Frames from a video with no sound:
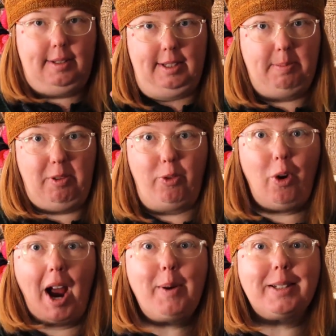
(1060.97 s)
since
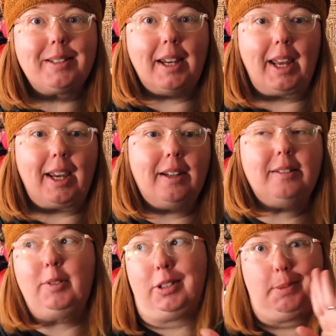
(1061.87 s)
before I was knitting,
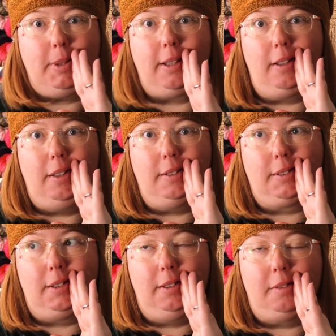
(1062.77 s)
which has been a long
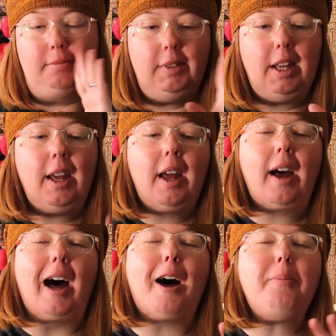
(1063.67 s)

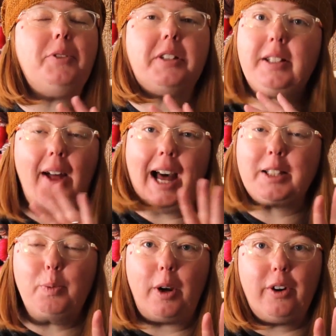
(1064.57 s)
time, still
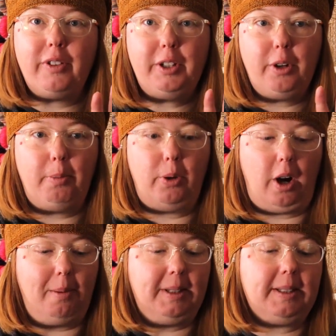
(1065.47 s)
has wonderfully durable
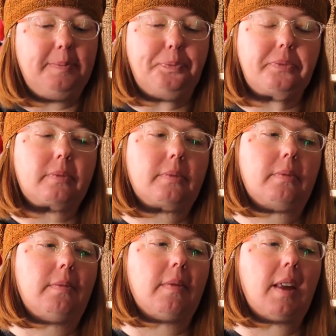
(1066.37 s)
garments.
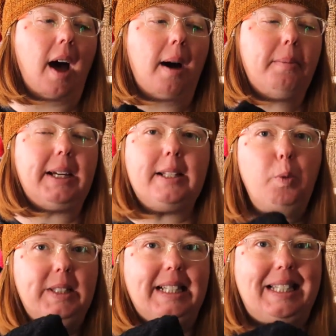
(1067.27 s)
Because
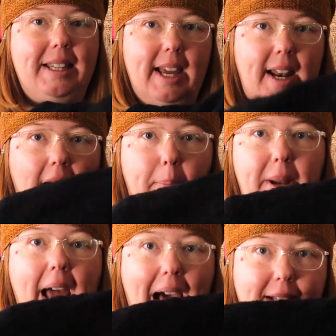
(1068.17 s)
once it's knit up,
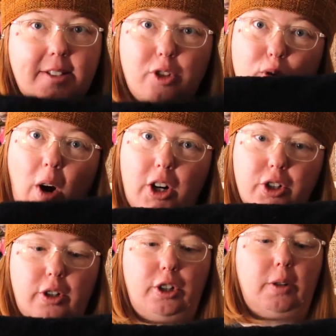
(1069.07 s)
it adds
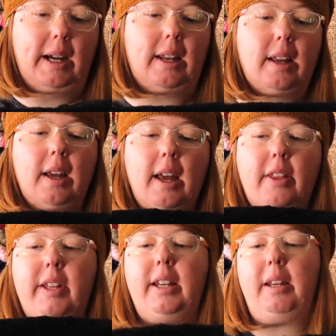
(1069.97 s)
structure to it
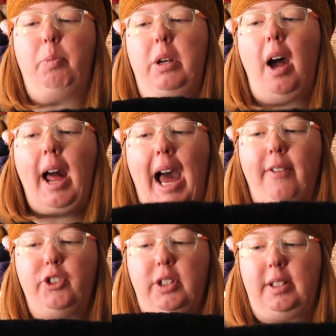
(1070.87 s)
that it would not
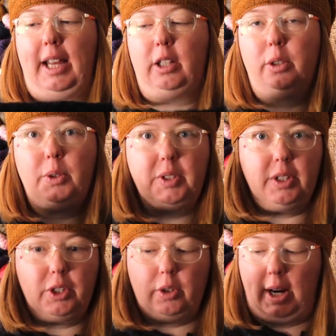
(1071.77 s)
have just like loose
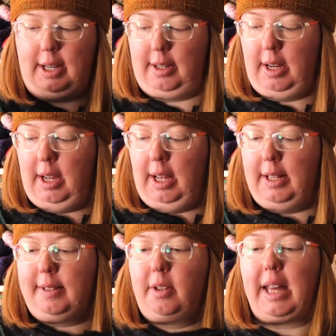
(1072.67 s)
in the strand.
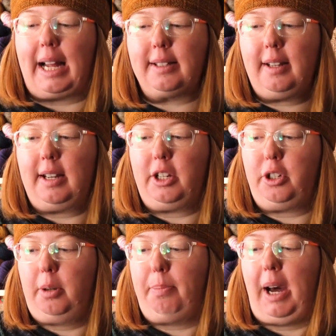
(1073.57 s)
So that's not an
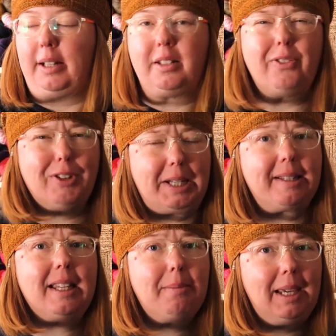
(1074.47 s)
issue, but for
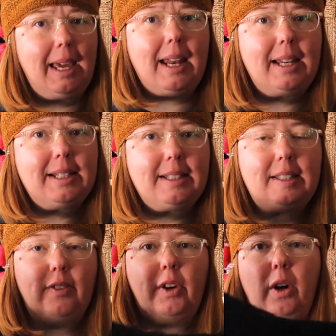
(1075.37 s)
seaming it, it is
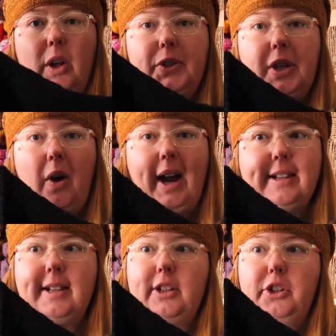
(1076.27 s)
difficult. So I
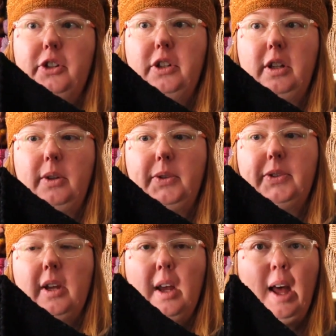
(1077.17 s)
did just
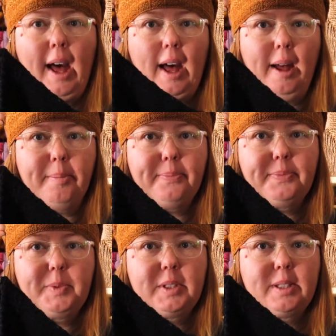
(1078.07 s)
use
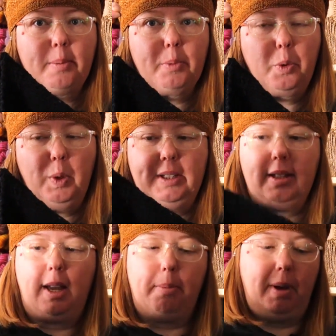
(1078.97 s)
some Quince
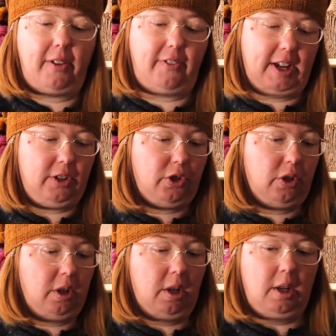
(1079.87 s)
& Company
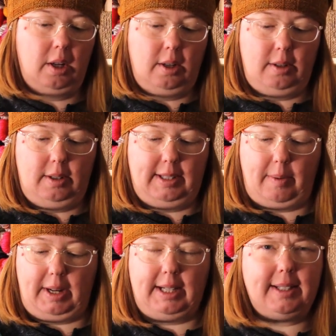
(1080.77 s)
Finch. Is
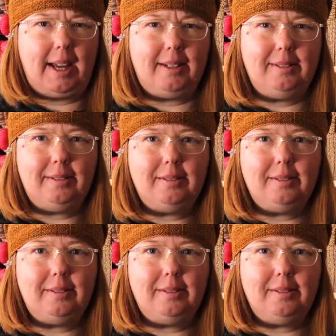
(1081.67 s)
that what I said?